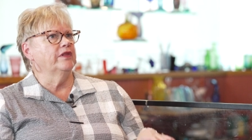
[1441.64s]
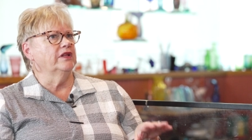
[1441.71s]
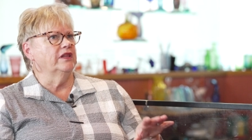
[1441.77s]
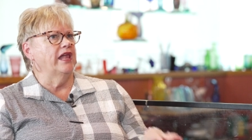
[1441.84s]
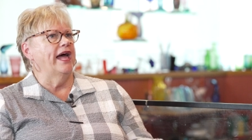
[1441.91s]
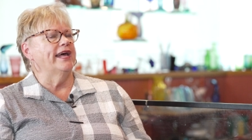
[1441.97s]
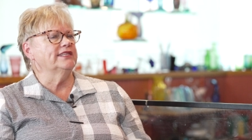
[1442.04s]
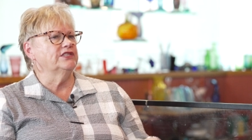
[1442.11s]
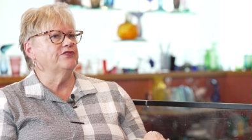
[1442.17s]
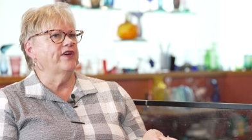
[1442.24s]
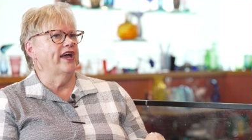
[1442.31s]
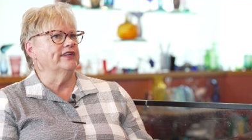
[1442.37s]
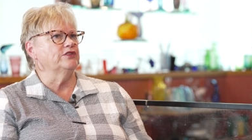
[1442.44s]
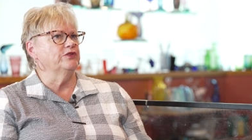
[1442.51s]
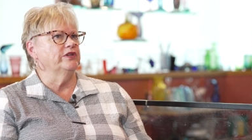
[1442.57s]
the glass
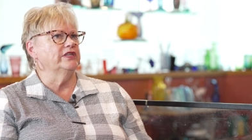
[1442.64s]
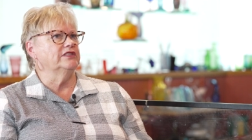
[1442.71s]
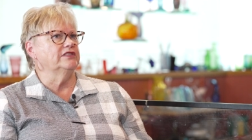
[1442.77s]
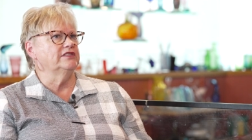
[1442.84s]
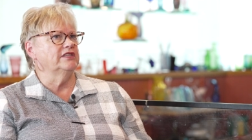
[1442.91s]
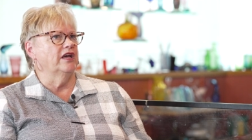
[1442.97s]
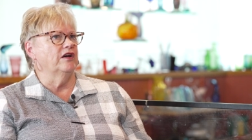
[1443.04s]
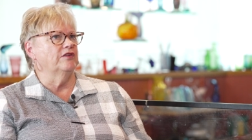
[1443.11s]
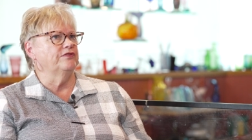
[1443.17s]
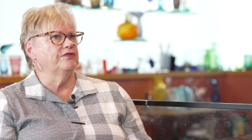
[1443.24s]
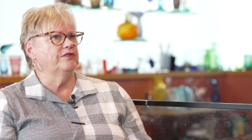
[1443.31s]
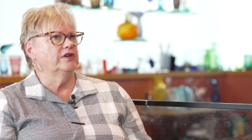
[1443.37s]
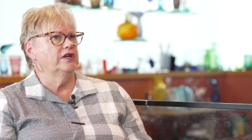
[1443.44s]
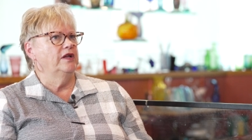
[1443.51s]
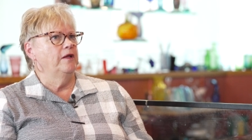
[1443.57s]
factory itself,
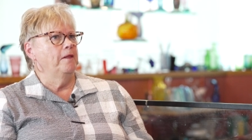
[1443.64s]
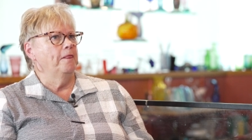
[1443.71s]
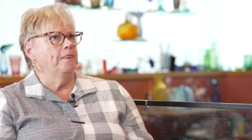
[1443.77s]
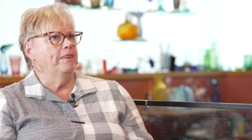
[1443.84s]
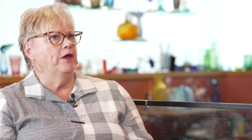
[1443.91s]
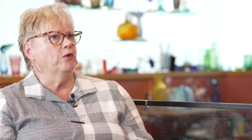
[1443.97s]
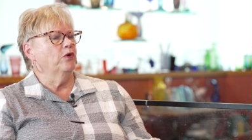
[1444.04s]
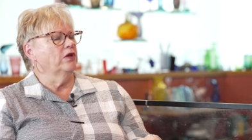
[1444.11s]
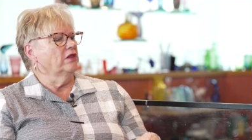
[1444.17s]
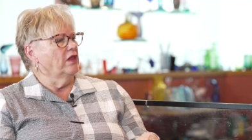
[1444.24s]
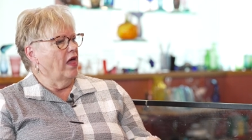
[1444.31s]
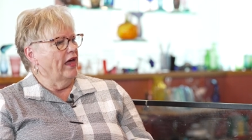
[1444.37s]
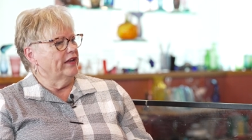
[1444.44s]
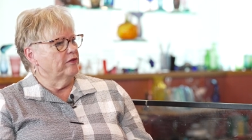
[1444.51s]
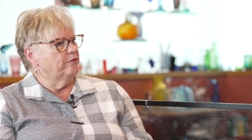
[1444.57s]
there were a
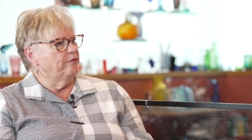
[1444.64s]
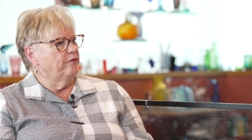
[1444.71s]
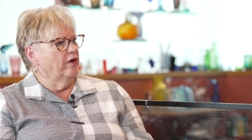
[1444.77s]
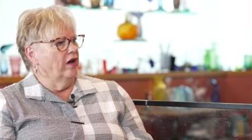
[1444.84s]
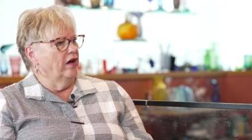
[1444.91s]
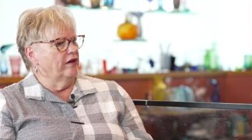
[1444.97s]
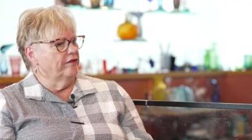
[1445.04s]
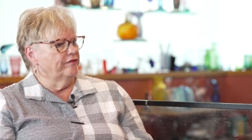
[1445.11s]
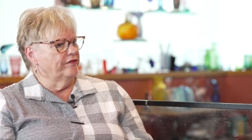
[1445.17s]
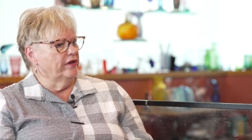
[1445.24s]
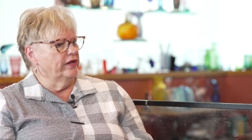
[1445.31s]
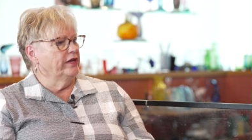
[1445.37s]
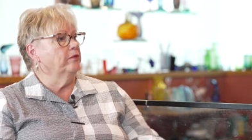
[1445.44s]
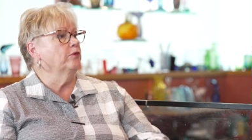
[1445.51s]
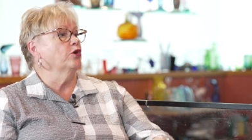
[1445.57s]
lot of, of
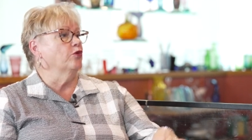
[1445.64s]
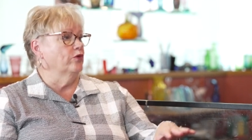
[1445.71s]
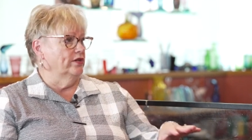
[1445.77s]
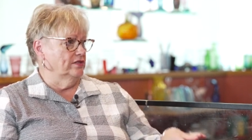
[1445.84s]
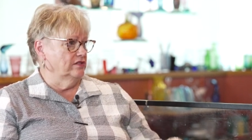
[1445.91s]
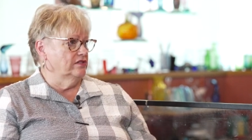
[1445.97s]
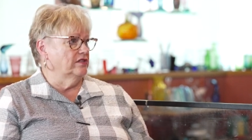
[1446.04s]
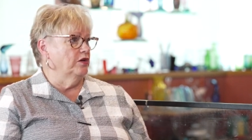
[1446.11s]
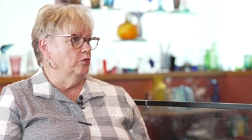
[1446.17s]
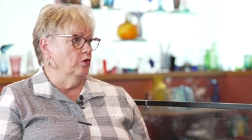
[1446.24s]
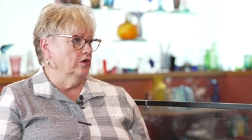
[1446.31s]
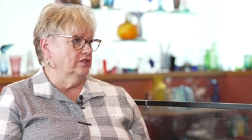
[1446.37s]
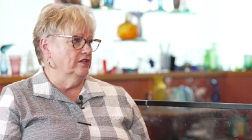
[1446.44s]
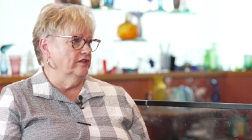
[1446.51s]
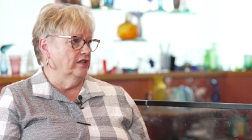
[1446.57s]
immigrants that
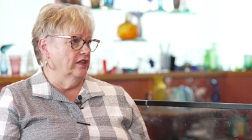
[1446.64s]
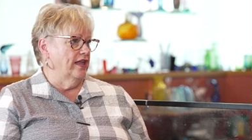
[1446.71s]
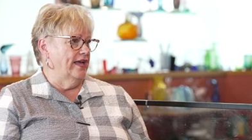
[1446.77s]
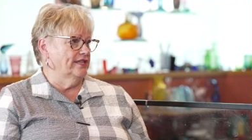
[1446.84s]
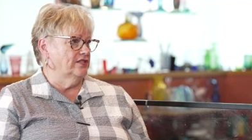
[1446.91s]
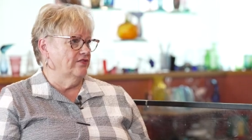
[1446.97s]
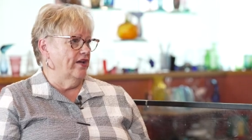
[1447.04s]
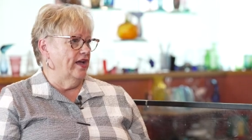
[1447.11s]
worked at the glass